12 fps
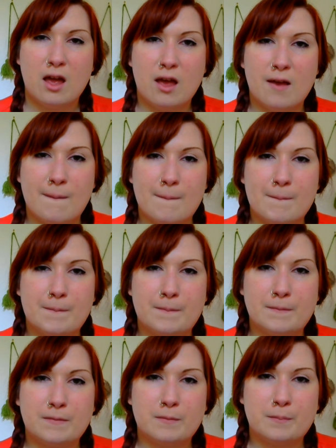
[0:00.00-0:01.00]
um,
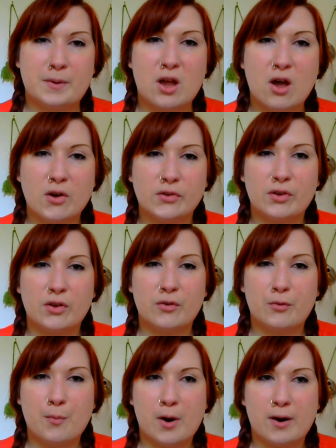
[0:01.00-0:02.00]
because
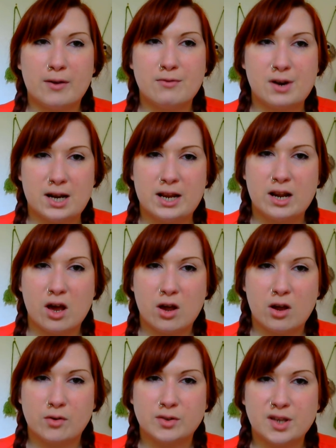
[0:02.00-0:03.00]
of my really
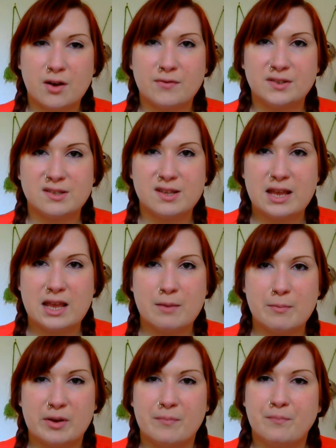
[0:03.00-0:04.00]
low
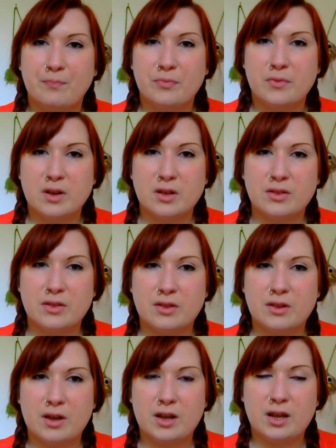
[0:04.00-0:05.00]
self-esteem and
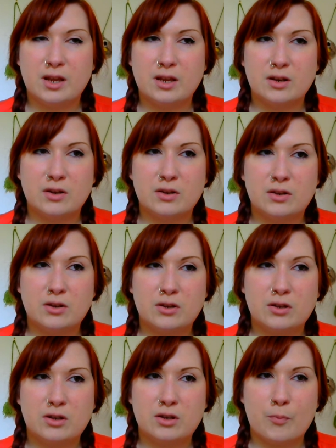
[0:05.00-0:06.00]
the
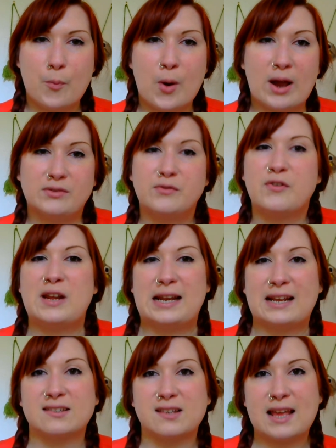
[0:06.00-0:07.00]
depressed
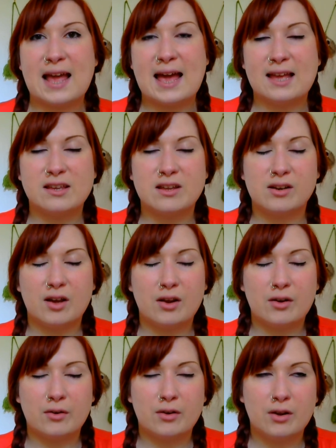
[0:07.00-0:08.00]
feelings I get, you
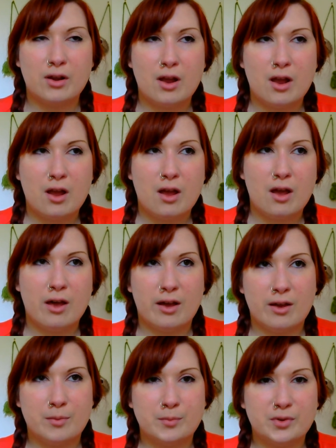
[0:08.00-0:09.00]
know.
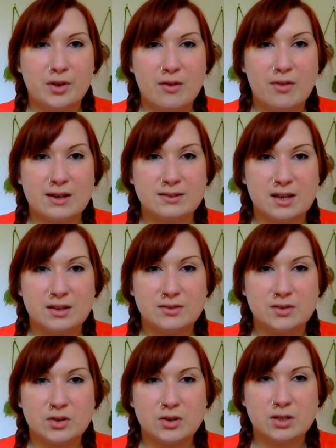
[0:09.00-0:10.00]
Um, so that
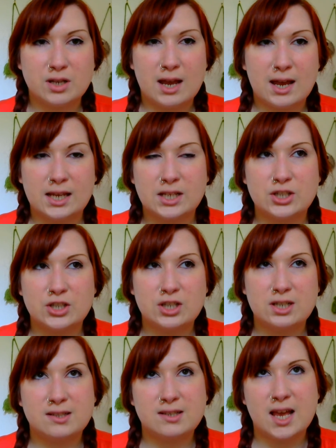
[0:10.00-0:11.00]
sounds good. And
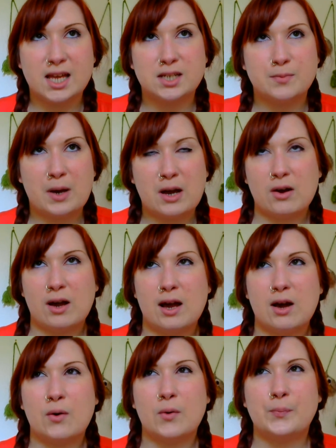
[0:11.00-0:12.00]
she said about
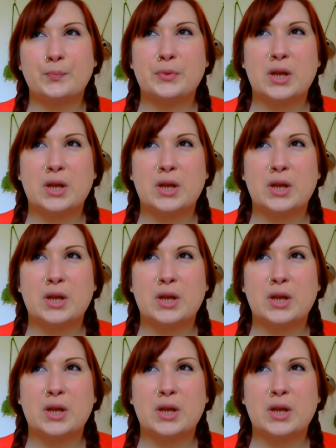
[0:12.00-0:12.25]
how